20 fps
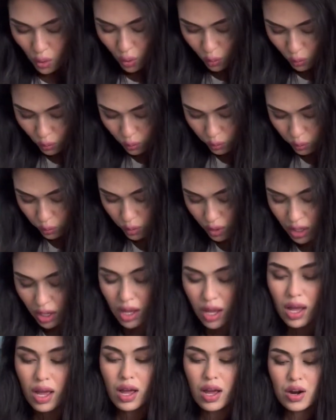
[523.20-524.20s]
Oof.
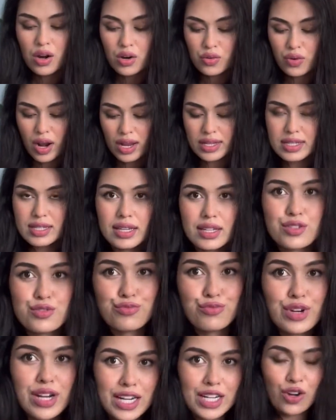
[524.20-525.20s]
Right, it's
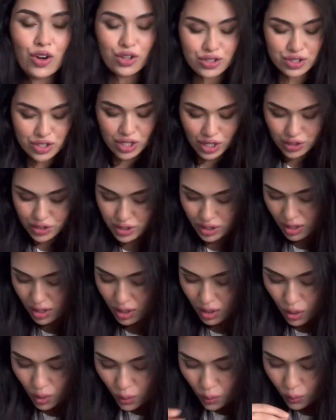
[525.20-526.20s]
really hot to touch.
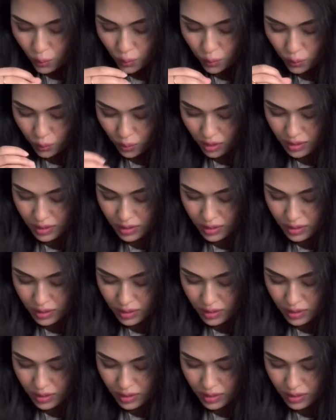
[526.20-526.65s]
Oof.